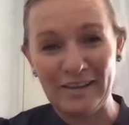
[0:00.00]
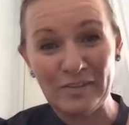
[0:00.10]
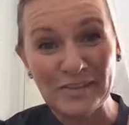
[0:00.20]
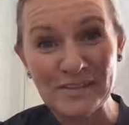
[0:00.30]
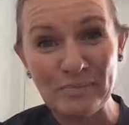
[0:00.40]

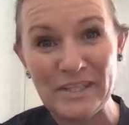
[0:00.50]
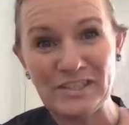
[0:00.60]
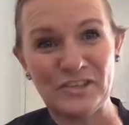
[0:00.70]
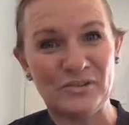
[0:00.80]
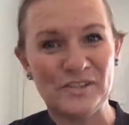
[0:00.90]
this
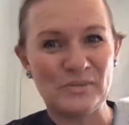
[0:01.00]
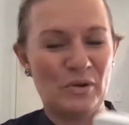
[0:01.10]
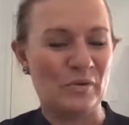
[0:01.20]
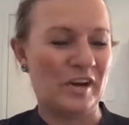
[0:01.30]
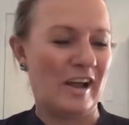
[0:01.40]
picture as
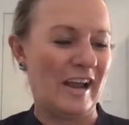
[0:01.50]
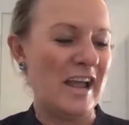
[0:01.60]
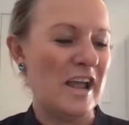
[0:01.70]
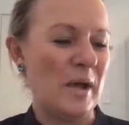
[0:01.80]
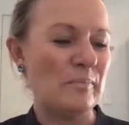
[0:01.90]
well, and I
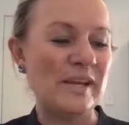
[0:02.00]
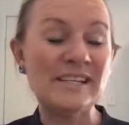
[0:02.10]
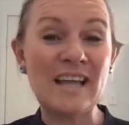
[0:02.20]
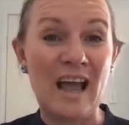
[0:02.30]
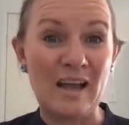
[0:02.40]
be
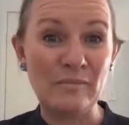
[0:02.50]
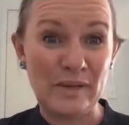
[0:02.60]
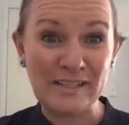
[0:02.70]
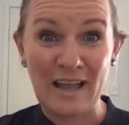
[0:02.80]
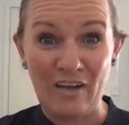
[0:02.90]

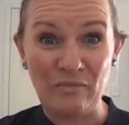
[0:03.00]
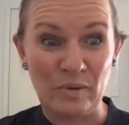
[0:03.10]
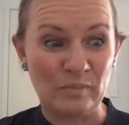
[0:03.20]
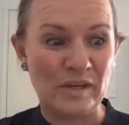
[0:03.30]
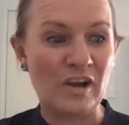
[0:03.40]
tough
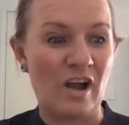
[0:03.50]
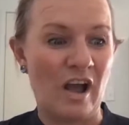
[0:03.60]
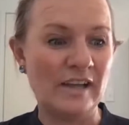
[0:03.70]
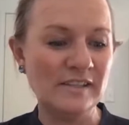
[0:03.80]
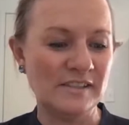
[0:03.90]
but be
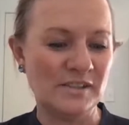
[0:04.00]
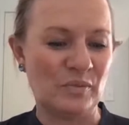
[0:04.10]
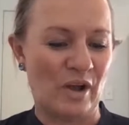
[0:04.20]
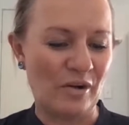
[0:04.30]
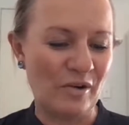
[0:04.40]
kind as
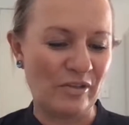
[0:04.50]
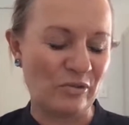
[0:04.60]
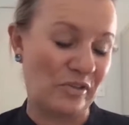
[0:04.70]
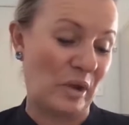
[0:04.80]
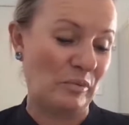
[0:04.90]
well. I
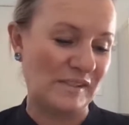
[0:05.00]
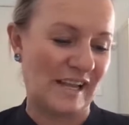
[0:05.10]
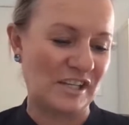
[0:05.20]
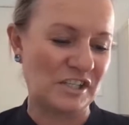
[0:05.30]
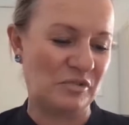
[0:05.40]
thought that was
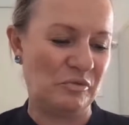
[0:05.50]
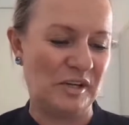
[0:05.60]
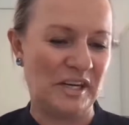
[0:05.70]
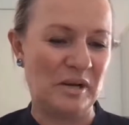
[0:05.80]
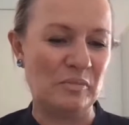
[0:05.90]
actually
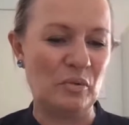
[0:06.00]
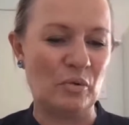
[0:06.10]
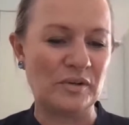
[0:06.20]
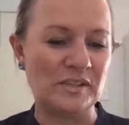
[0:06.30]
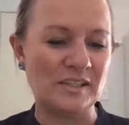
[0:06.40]
really
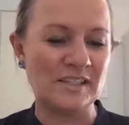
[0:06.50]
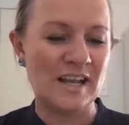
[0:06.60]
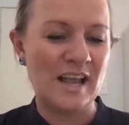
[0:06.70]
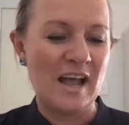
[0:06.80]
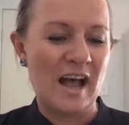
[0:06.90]
important.
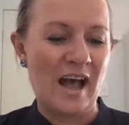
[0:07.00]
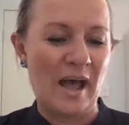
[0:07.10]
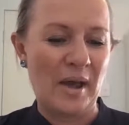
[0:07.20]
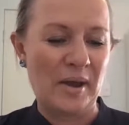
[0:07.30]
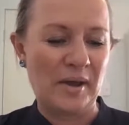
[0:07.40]

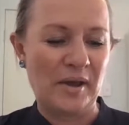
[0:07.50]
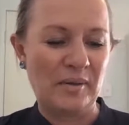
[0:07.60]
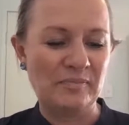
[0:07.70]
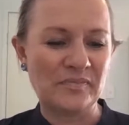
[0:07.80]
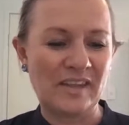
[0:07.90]

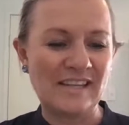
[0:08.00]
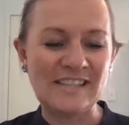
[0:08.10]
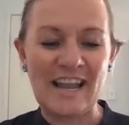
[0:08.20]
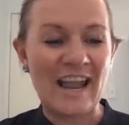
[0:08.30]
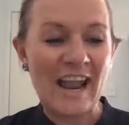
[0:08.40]
Is
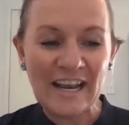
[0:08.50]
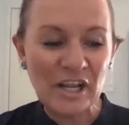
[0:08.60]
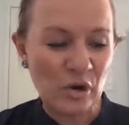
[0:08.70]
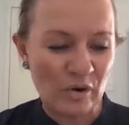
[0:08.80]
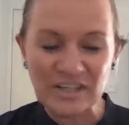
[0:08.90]
there any
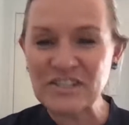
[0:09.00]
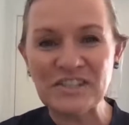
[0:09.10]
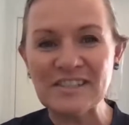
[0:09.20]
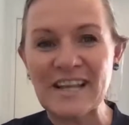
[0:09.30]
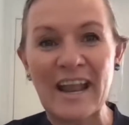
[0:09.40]

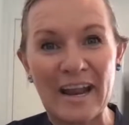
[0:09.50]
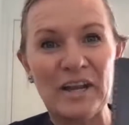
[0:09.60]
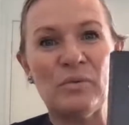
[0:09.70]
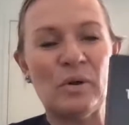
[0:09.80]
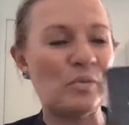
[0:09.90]
questions
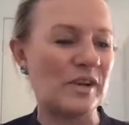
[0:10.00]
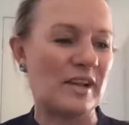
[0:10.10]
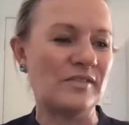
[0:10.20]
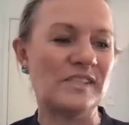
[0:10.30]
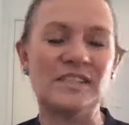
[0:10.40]
anyone would
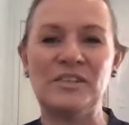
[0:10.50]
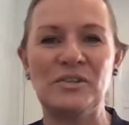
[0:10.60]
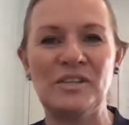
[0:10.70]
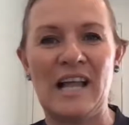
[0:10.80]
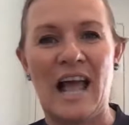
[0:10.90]
love
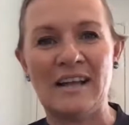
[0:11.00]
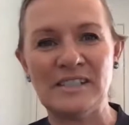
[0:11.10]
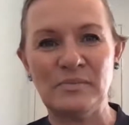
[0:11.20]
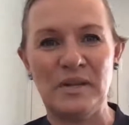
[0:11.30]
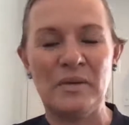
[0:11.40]
to
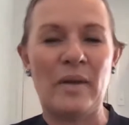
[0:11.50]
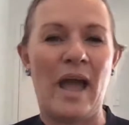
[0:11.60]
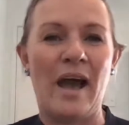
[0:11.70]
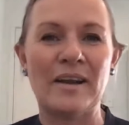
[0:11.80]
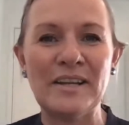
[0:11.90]
ask me
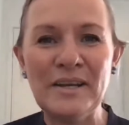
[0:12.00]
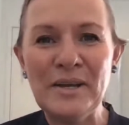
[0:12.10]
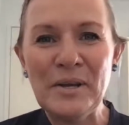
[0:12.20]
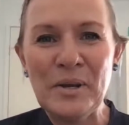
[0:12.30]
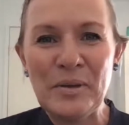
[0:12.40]
about
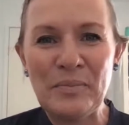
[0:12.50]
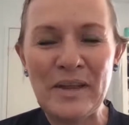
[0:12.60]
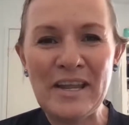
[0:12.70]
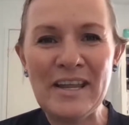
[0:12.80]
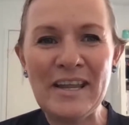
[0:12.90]

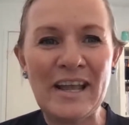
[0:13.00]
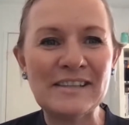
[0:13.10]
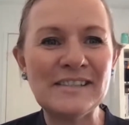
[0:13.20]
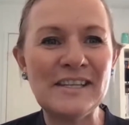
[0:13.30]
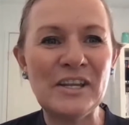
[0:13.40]
being a
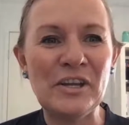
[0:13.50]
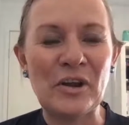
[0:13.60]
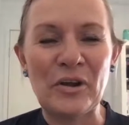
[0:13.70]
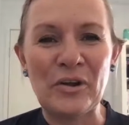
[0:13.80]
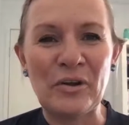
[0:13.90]

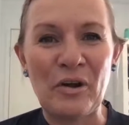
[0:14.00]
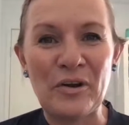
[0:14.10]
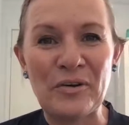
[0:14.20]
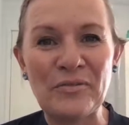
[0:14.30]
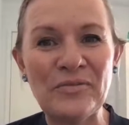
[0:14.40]
CEO
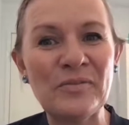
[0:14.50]
of